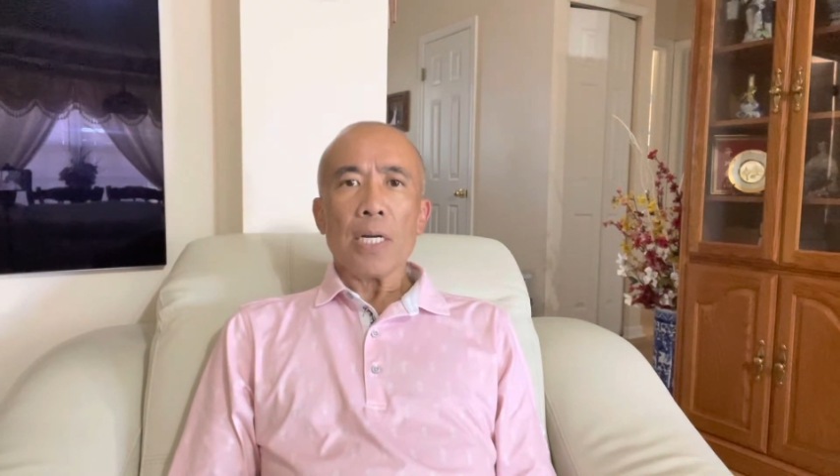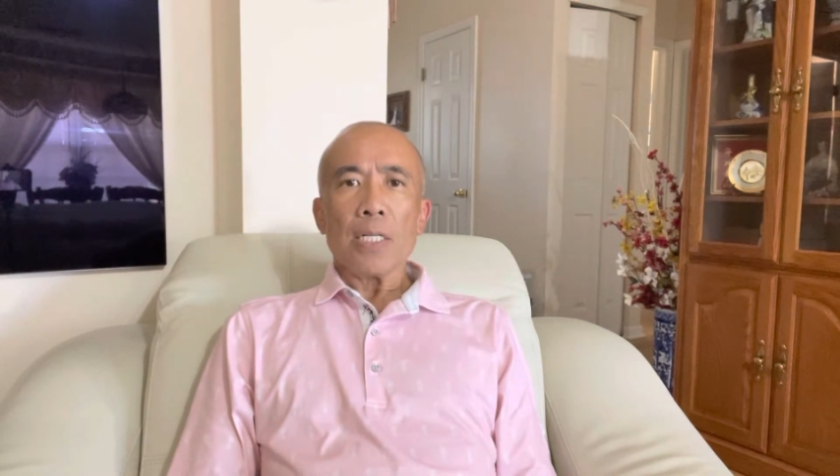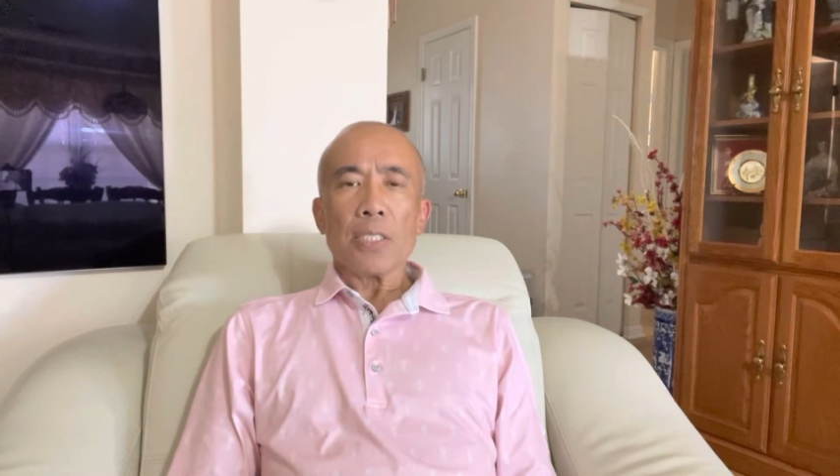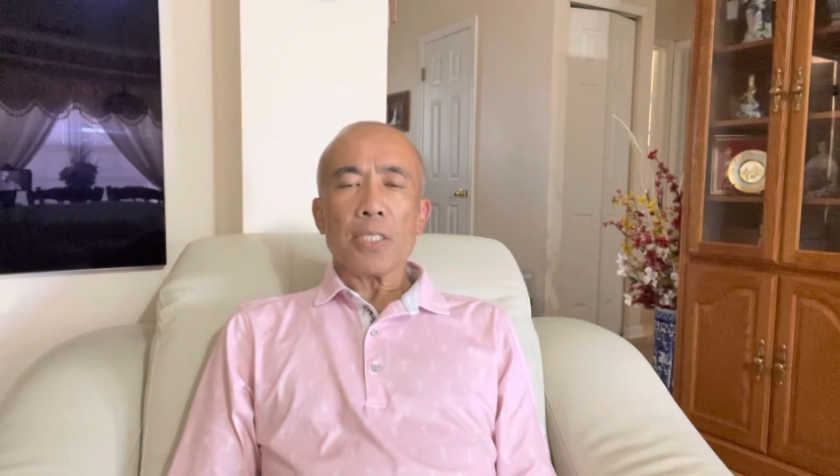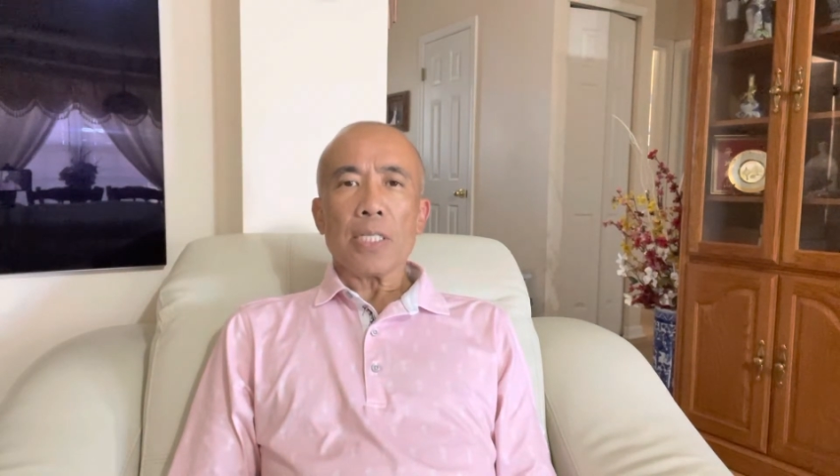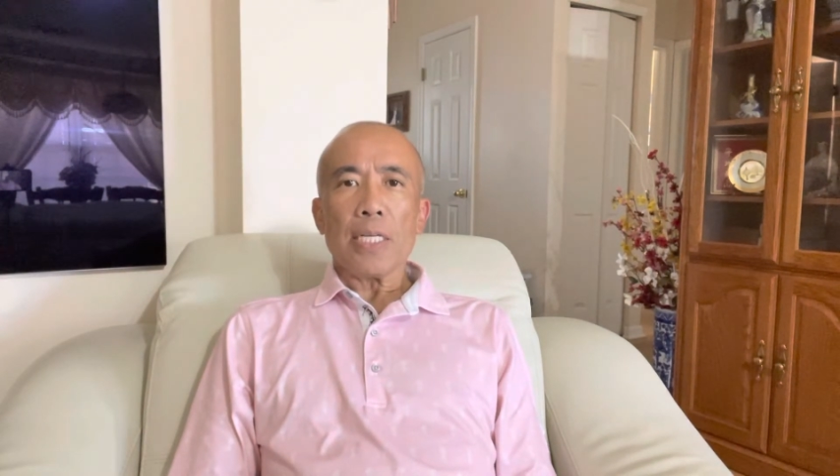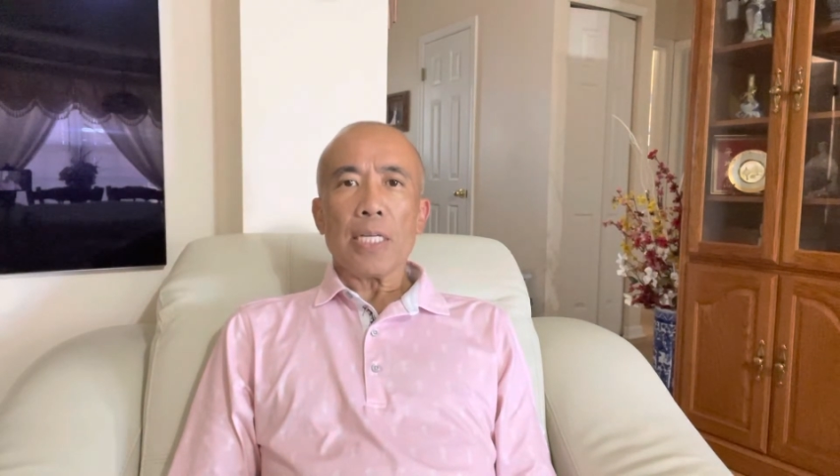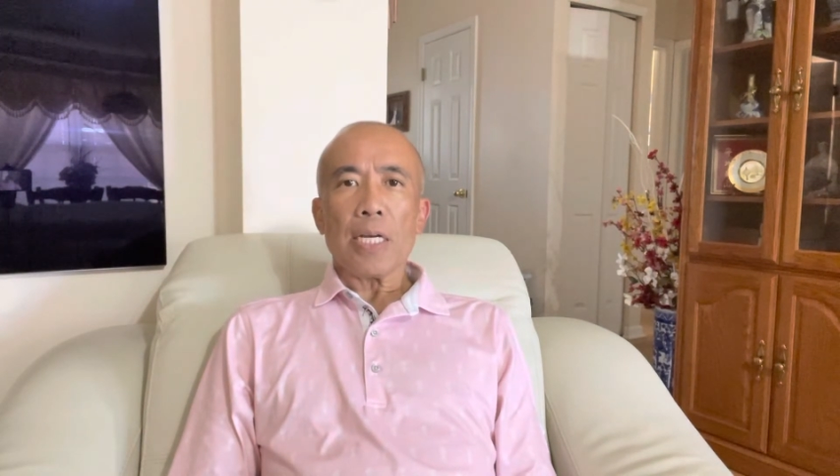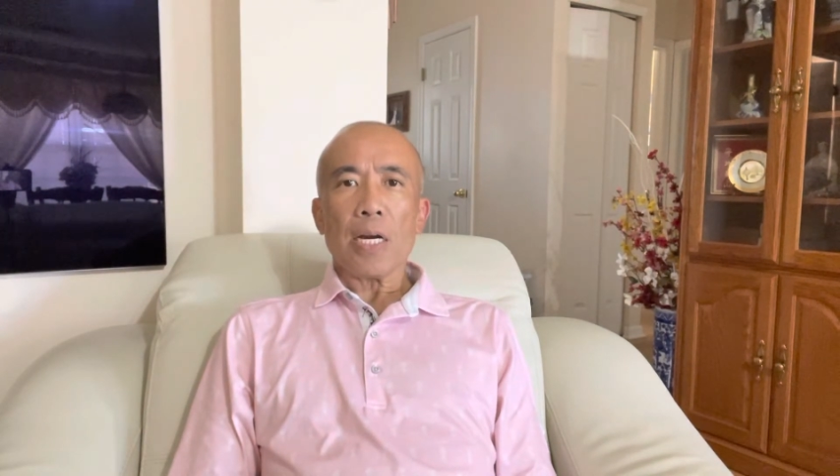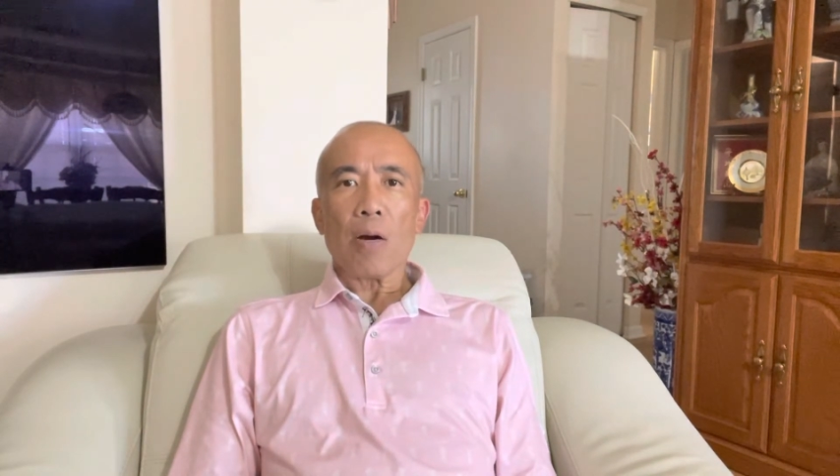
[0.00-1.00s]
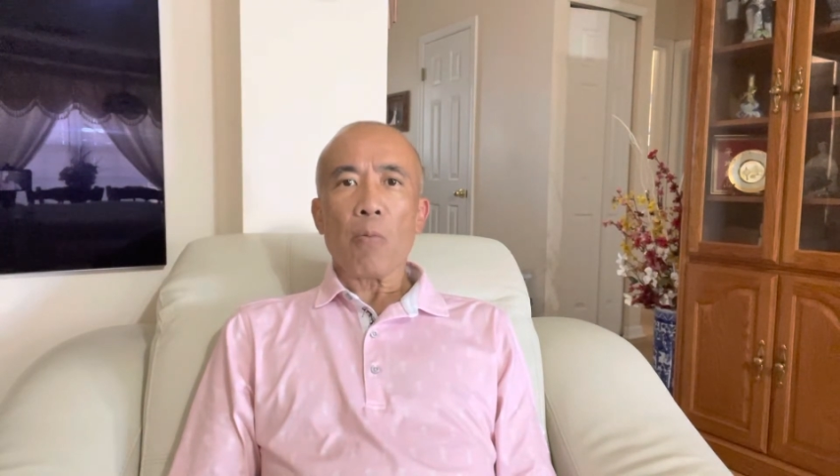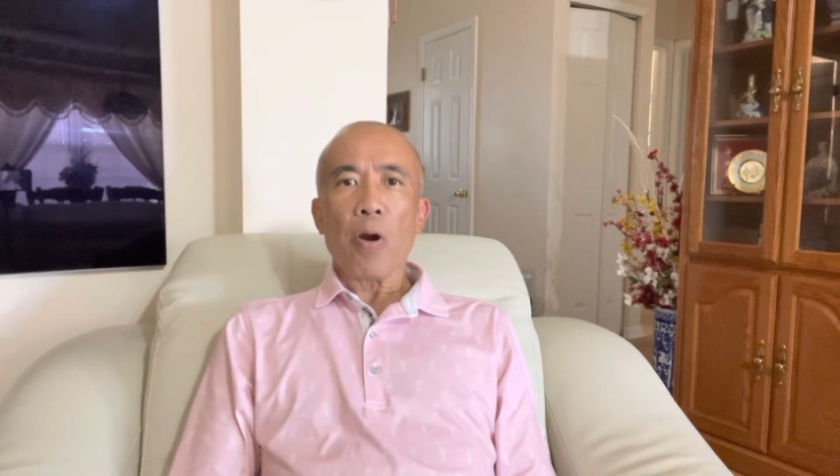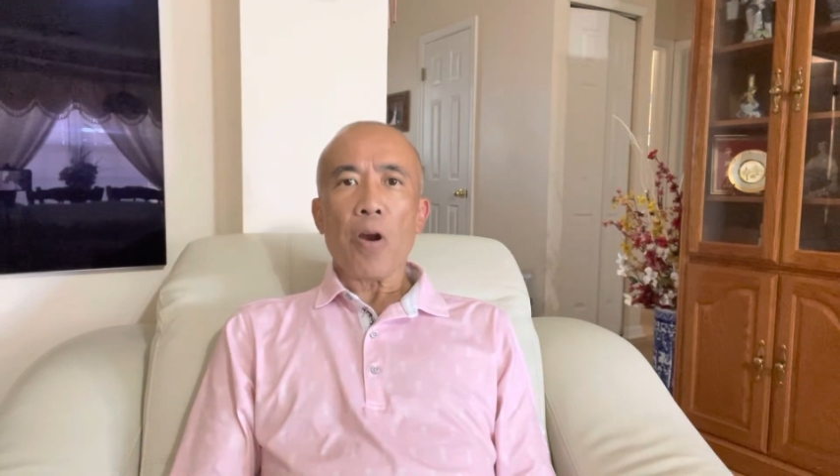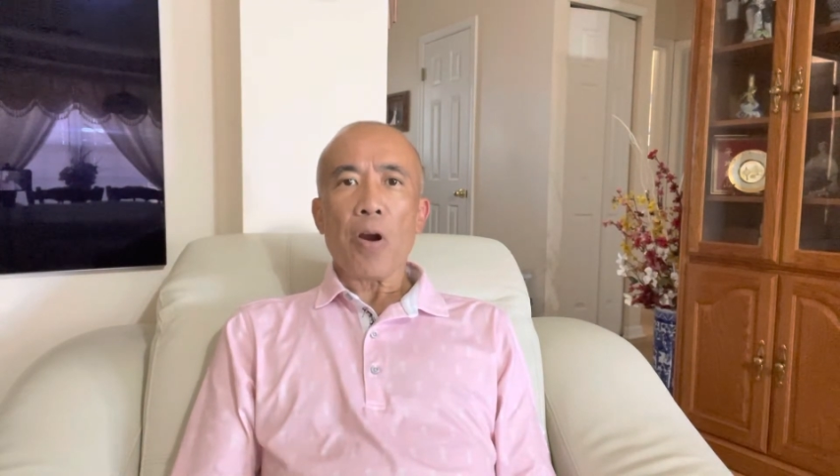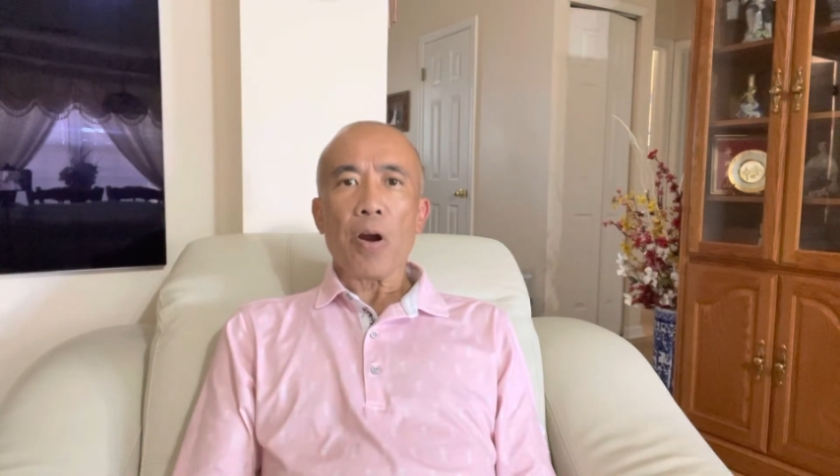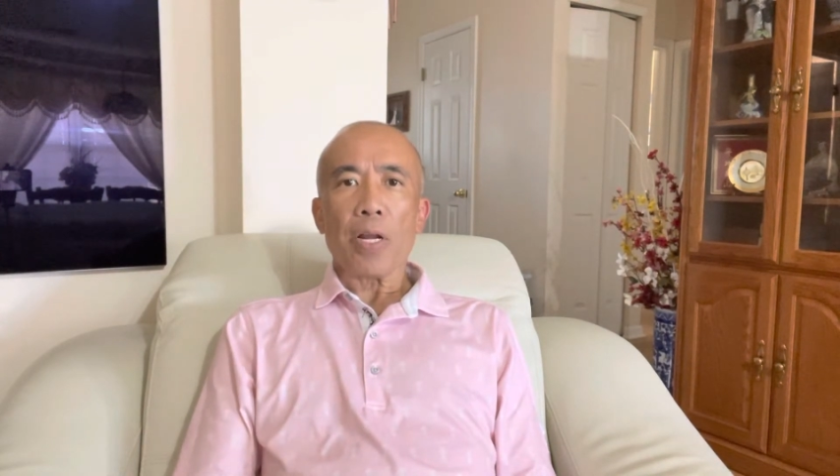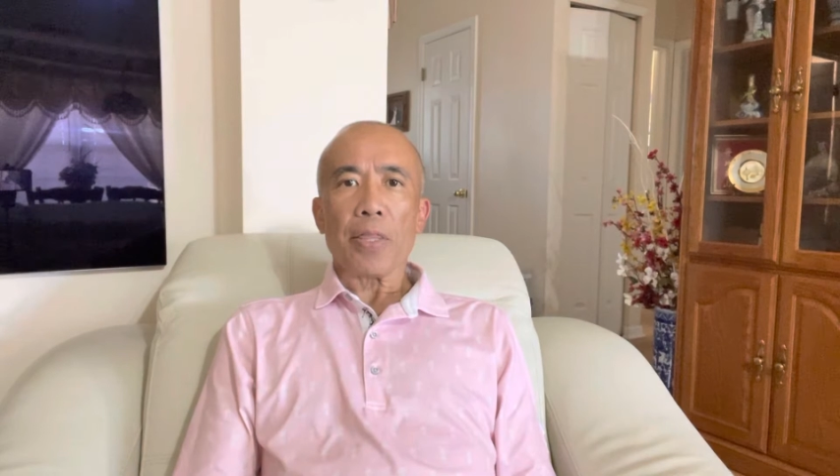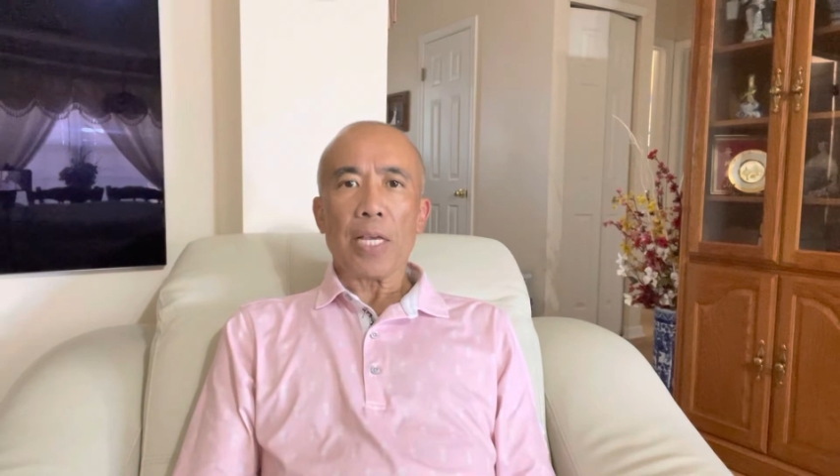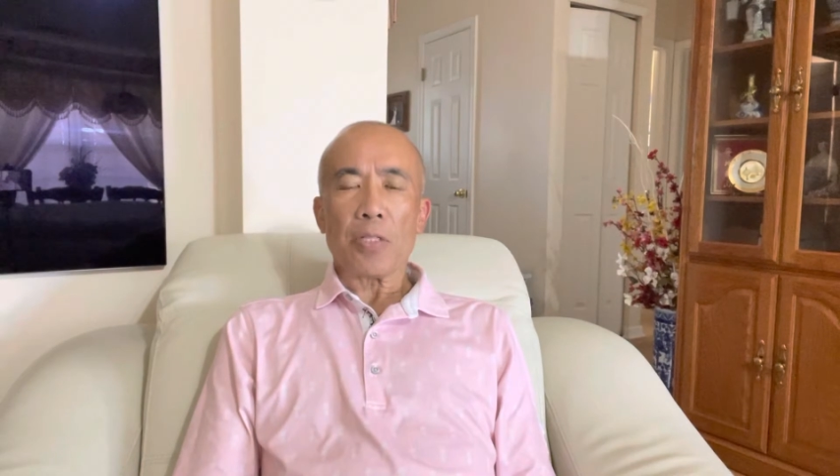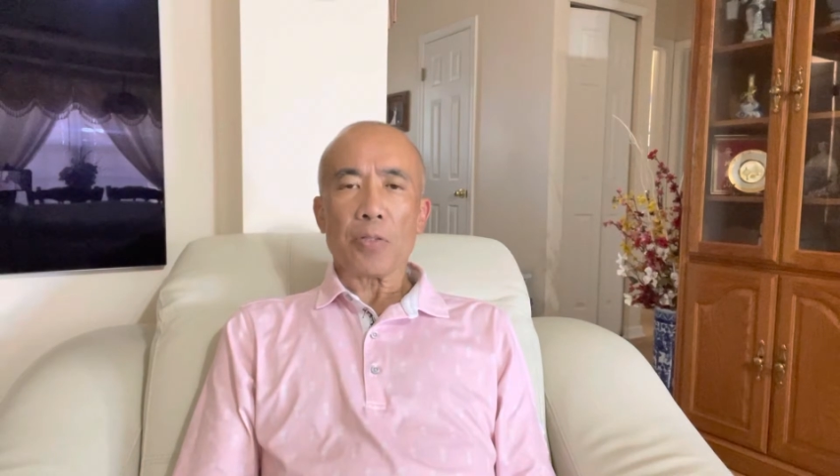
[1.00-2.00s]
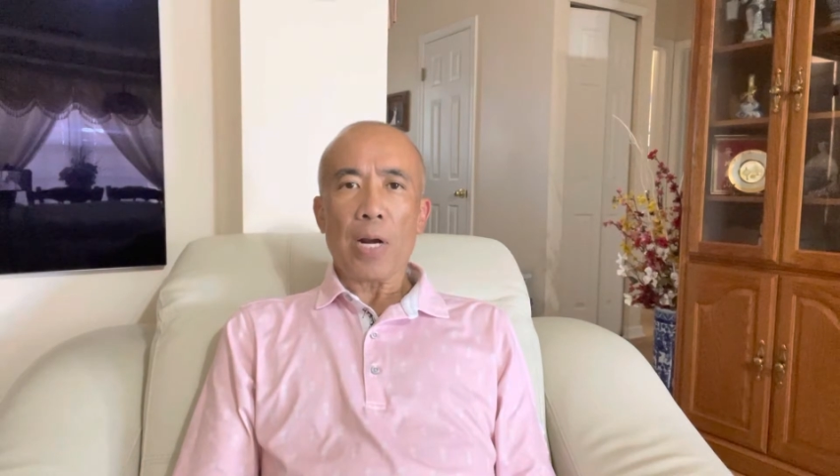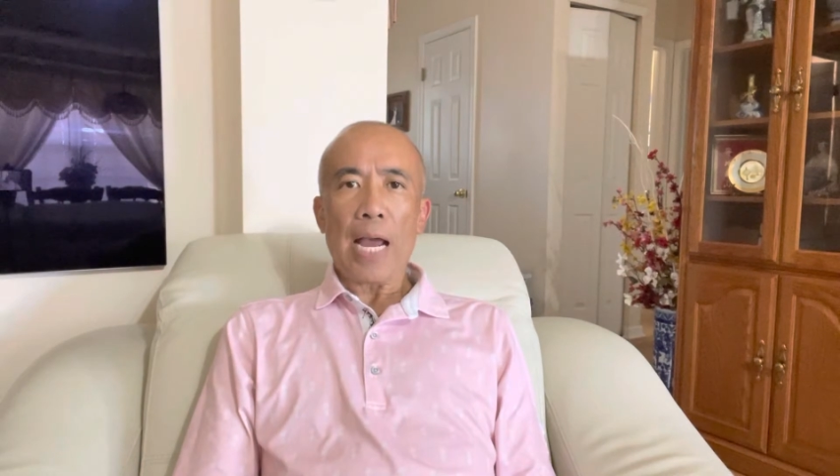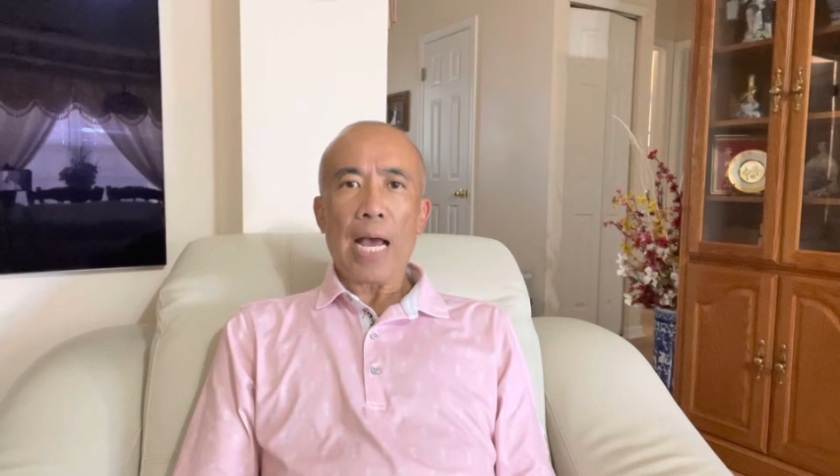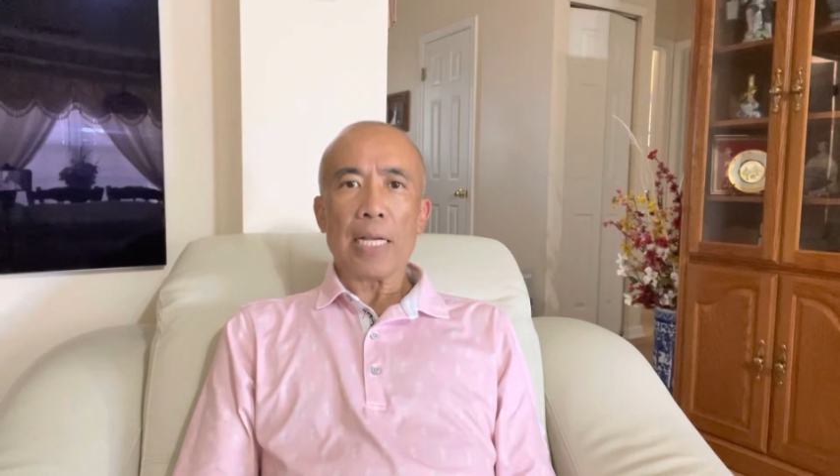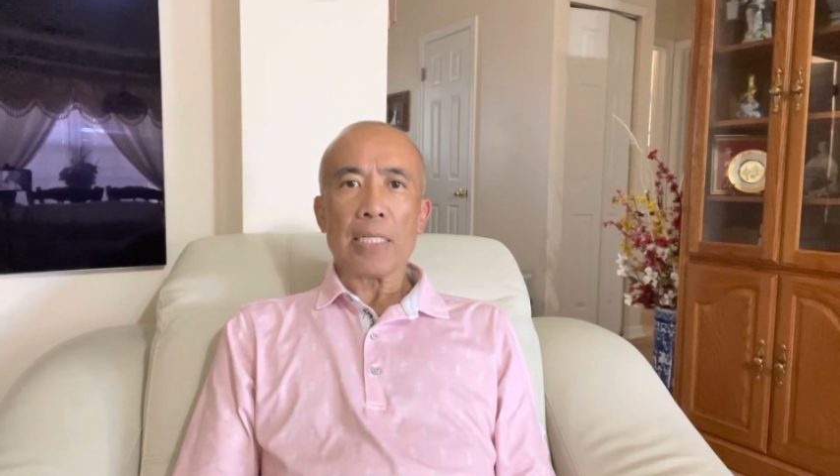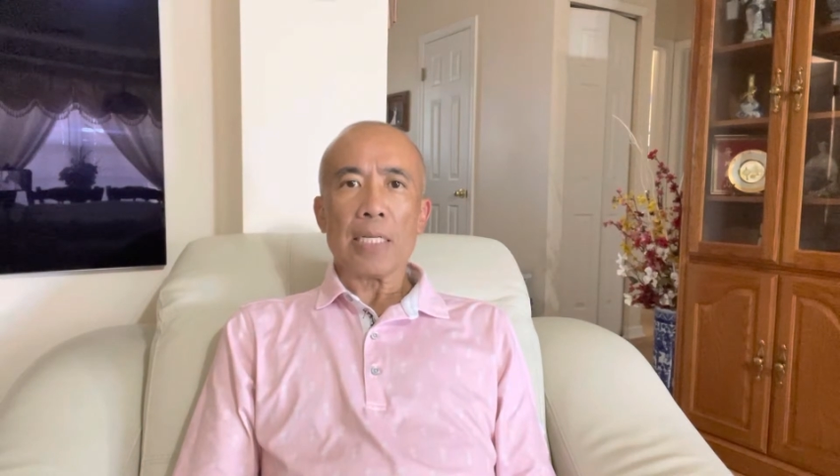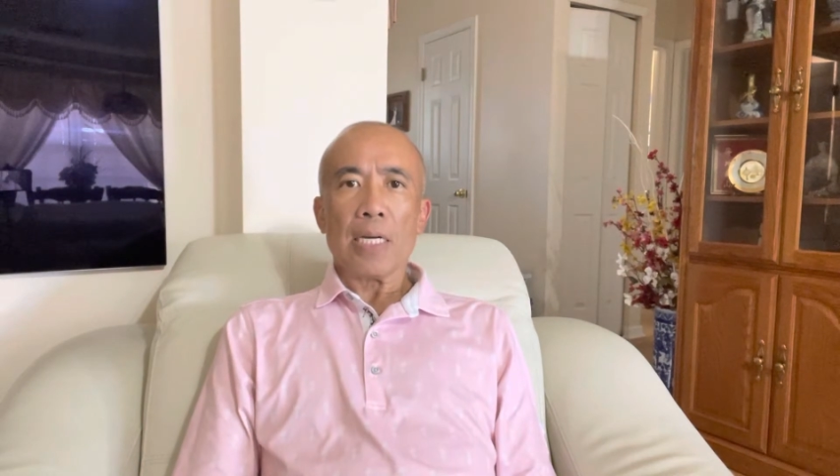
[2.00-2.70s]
to see where things are at